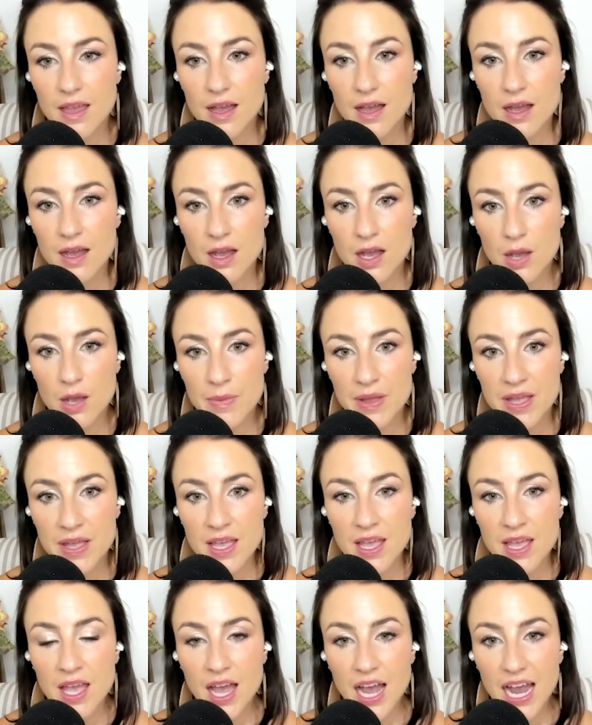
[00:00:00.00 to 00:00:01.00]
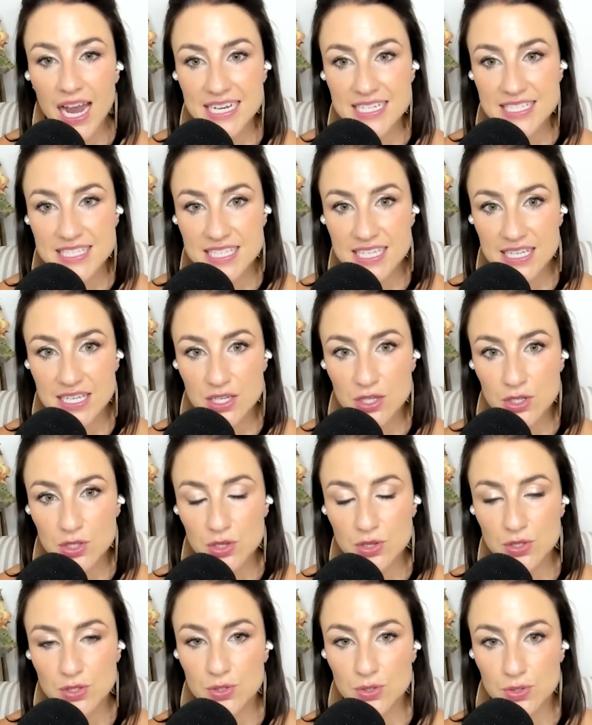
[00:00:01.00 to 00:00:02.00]
Um, I did
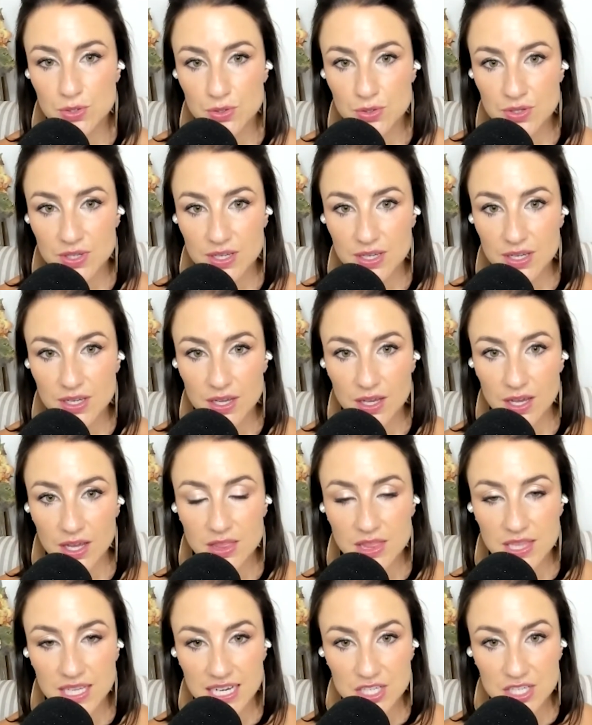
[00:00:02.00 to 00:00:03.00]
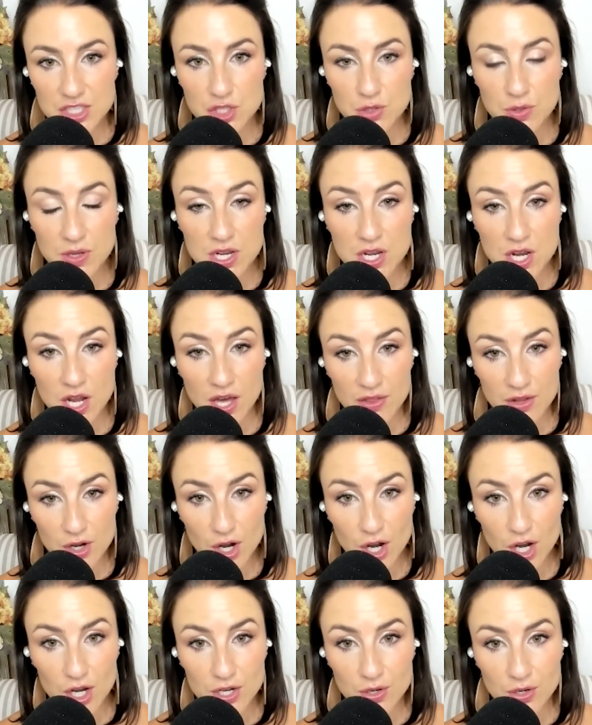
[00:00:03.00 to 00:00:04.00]
include a link to another
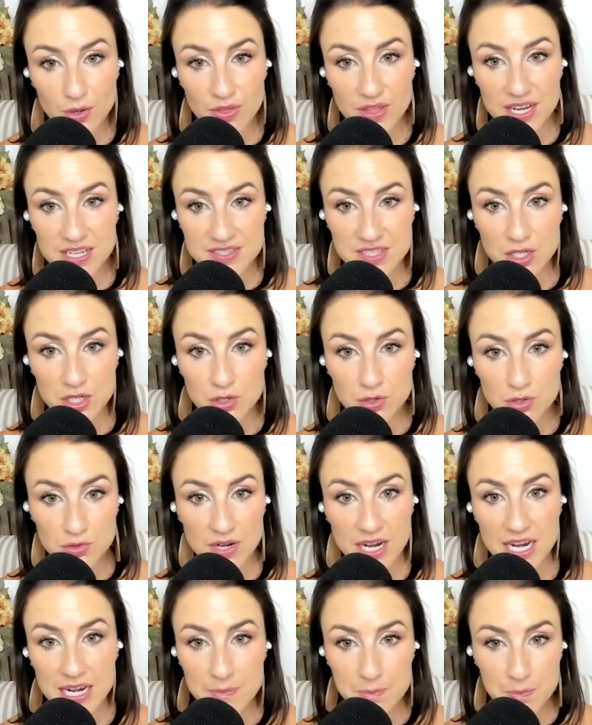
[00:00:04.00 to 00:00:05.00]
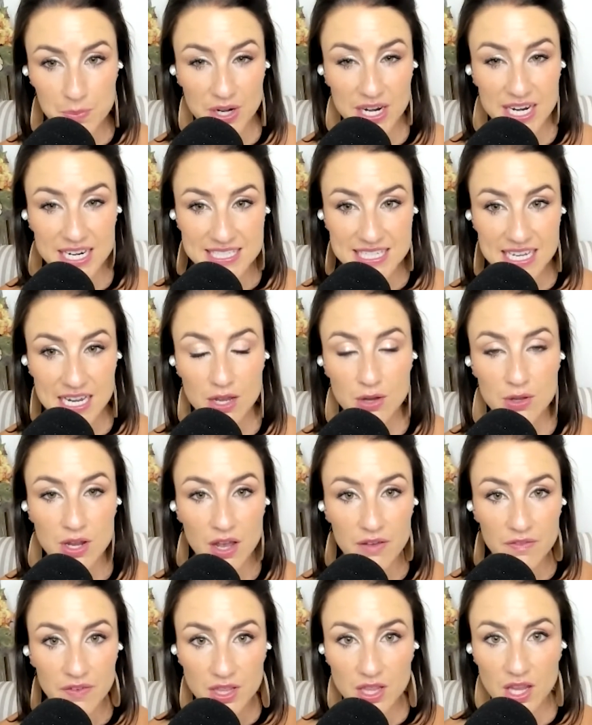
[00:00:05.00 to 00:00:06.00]
article that has a great breakdown
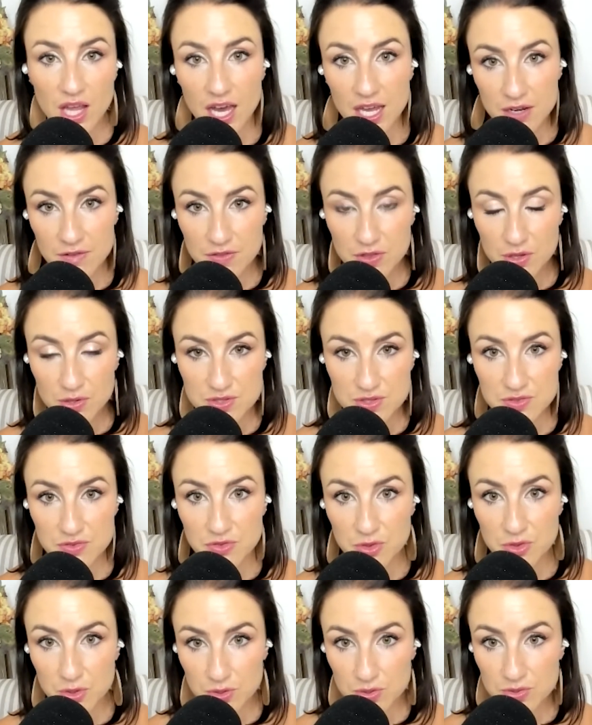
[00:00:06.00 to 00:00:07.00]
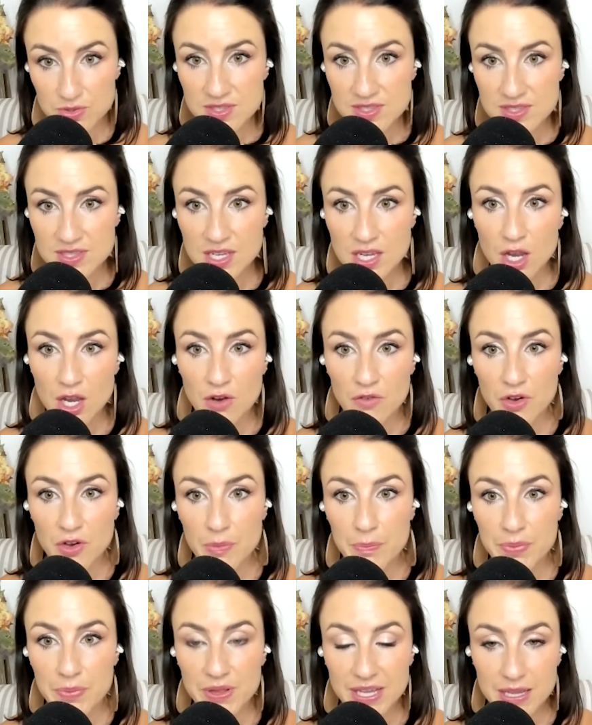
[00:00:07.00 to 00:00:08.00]
of a lot of those foods for
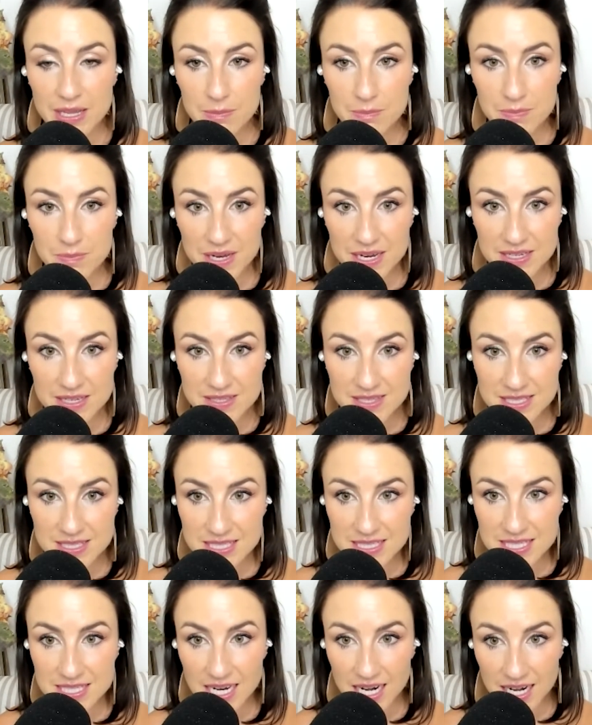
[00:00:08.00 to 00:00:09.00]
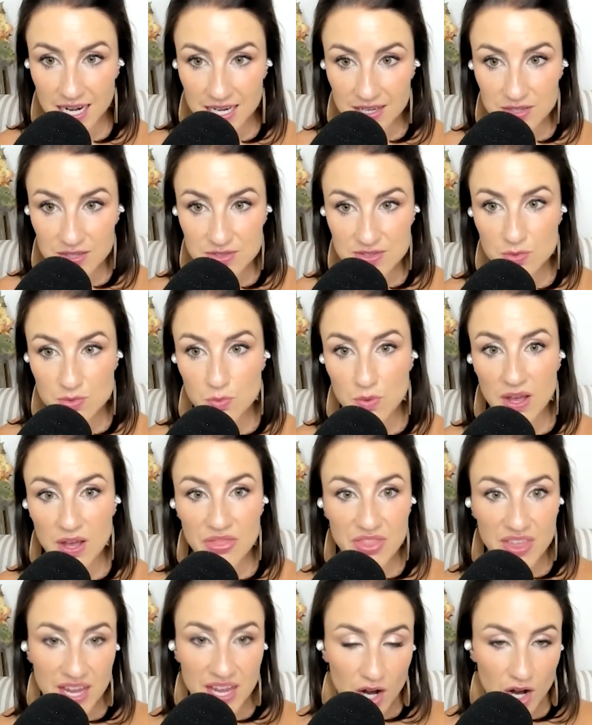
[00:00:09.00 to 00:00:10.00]
plant based diets, what
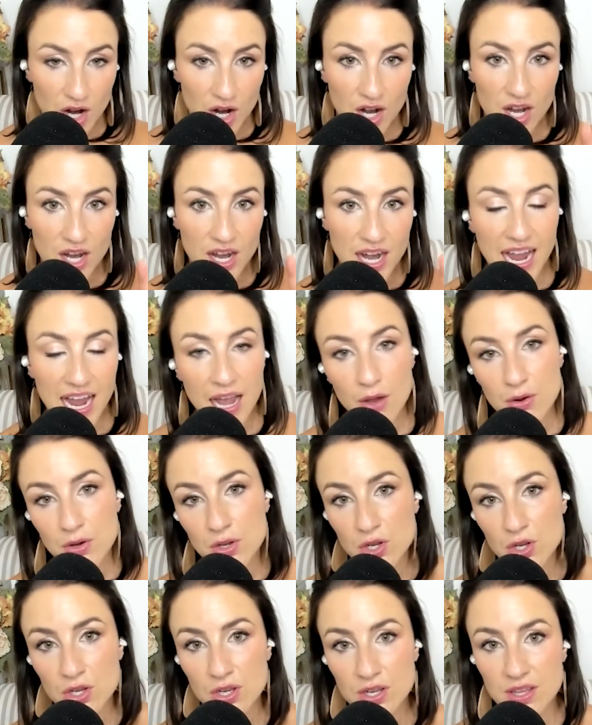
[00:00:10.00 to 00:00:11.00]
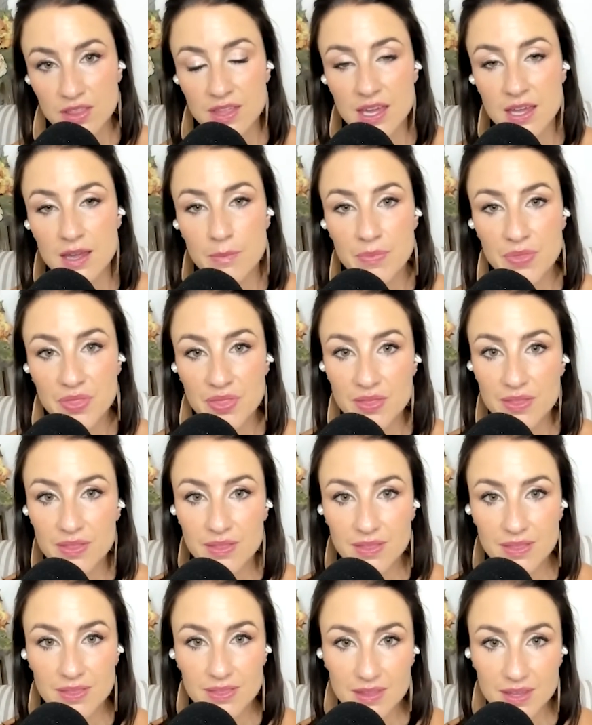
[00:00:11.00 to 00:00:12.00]
they are, how to cook them,
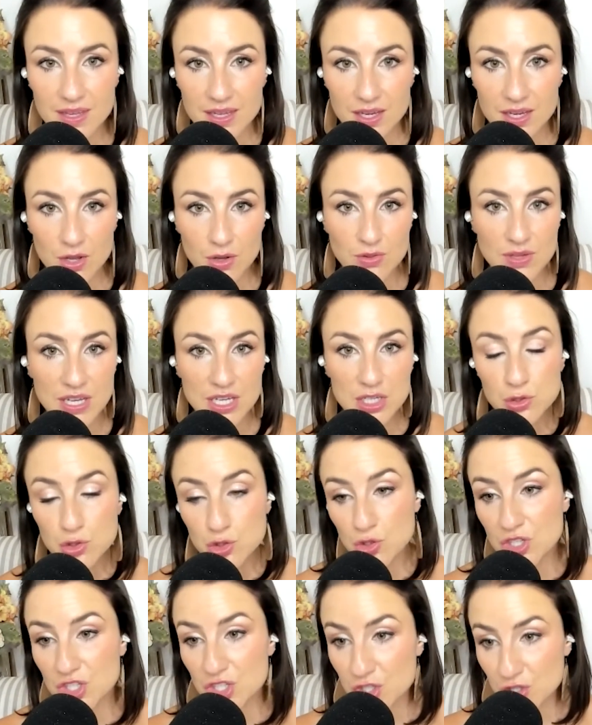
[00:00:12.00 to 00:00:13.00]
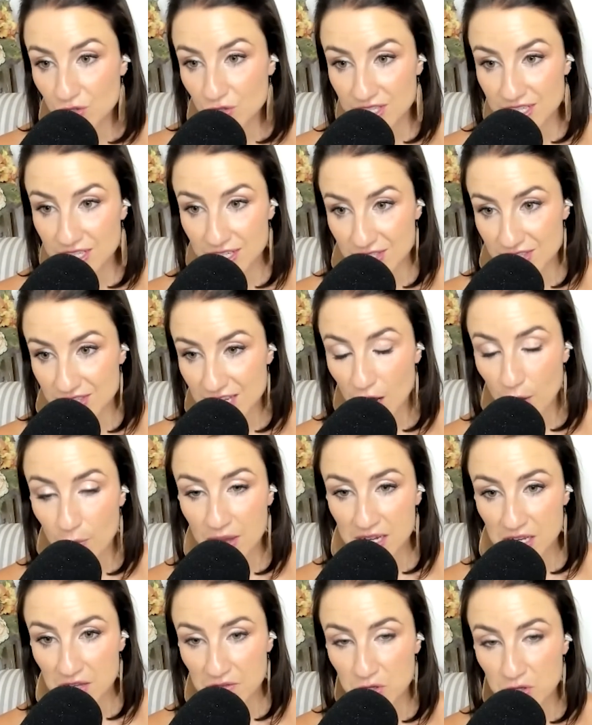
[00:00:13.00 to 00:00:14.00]
you know, like nutritional yeast. How
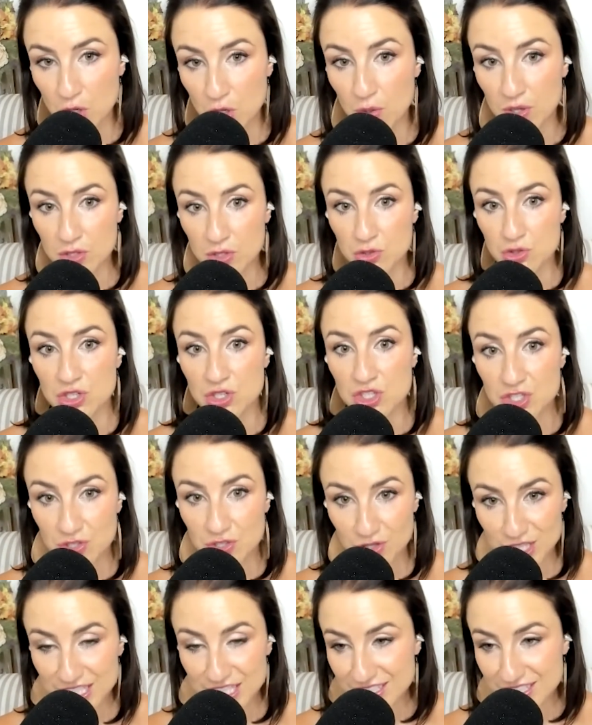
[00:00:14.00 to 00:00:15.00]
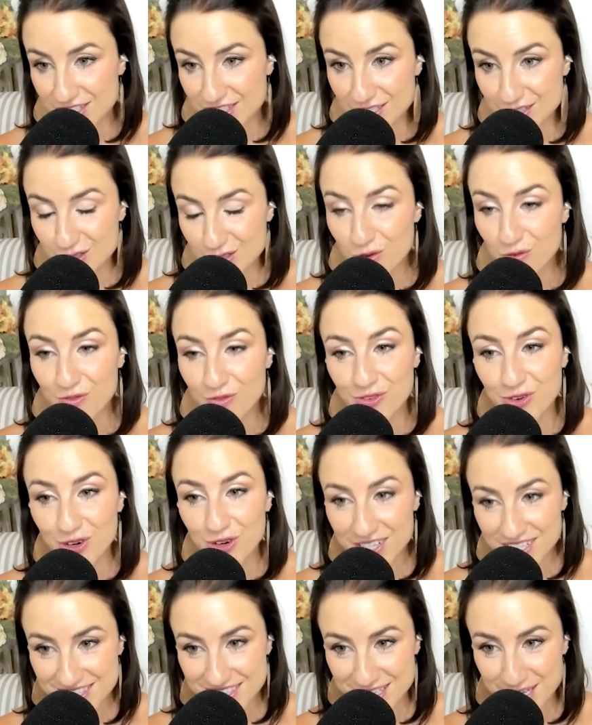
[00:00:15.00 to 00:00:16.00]
many of you know what nutritional yeast is,
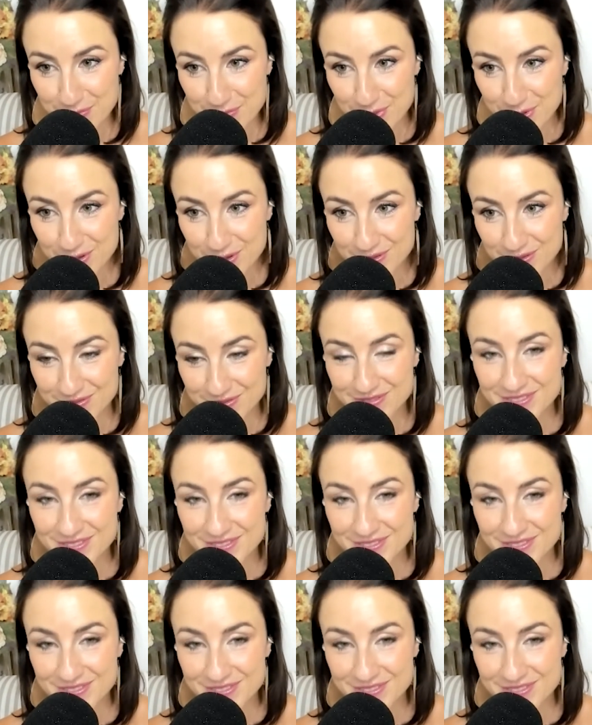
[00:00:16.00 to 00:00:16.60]
for example?